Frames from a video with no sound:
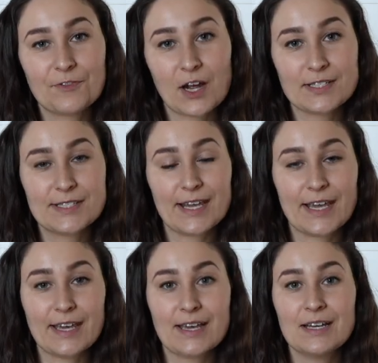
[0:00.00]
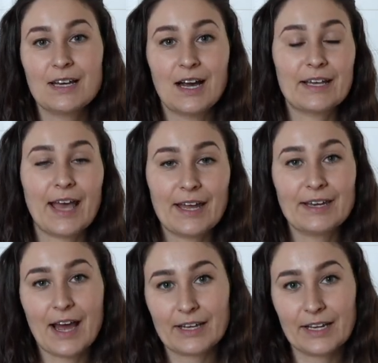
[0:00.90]
frost date, again,
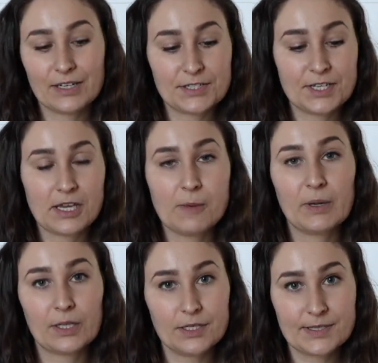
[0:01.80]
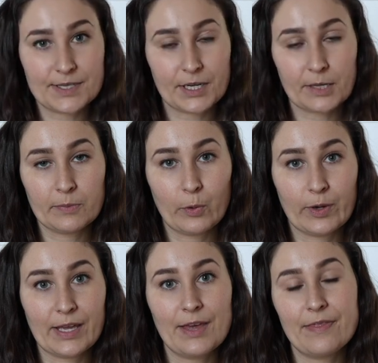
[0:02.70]
not a guarantee, but a good starting
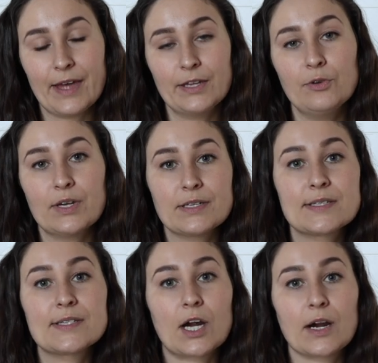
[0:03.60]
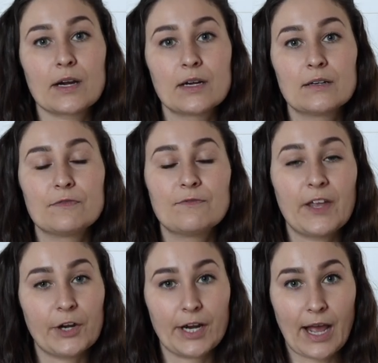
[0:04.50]
point, then you can start
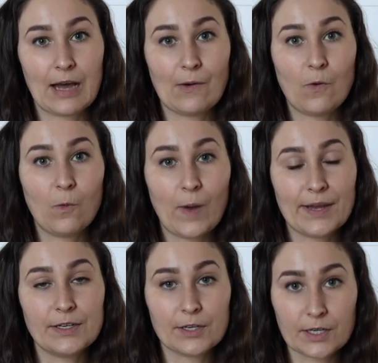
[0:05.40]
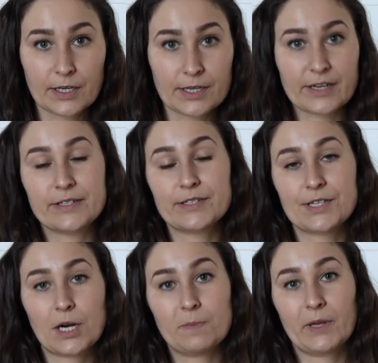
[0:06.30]
figuring out when you're gonna need to
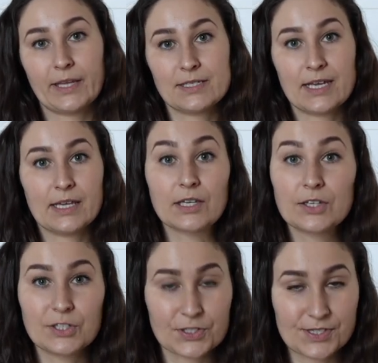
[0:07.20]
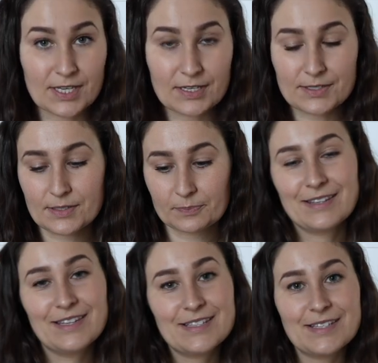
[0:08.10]
start planting your seeds.
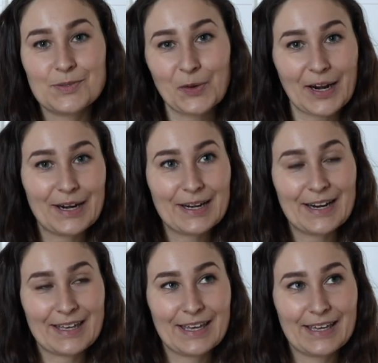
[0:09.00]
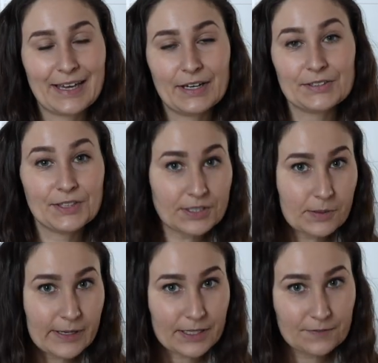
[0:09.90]
This is where it can get a little
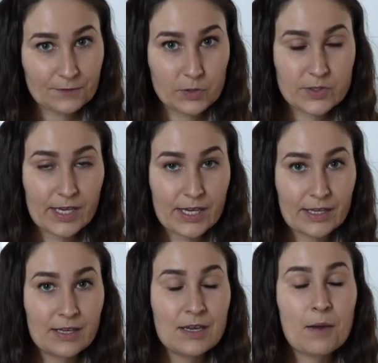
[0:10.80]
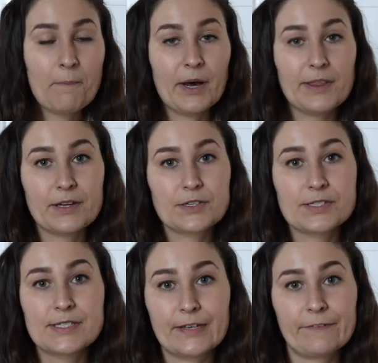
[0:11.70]
bit confusing, but
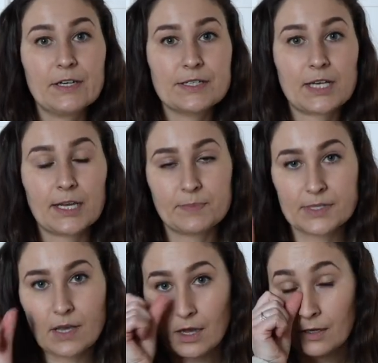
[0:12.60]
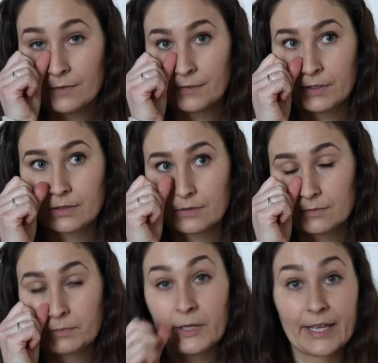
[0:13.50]
there's different types of
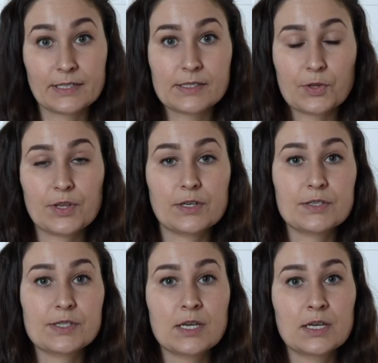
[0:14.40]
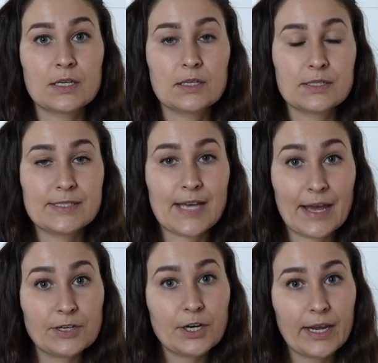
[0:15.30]
plants. So there's
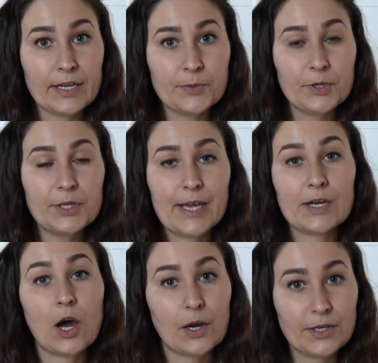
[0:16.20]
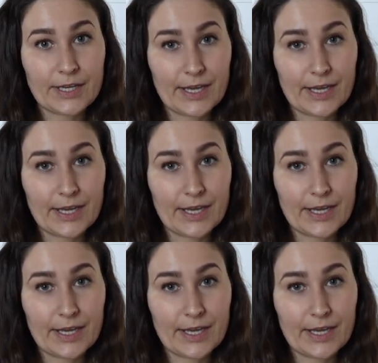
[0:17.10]
tender annual and hardy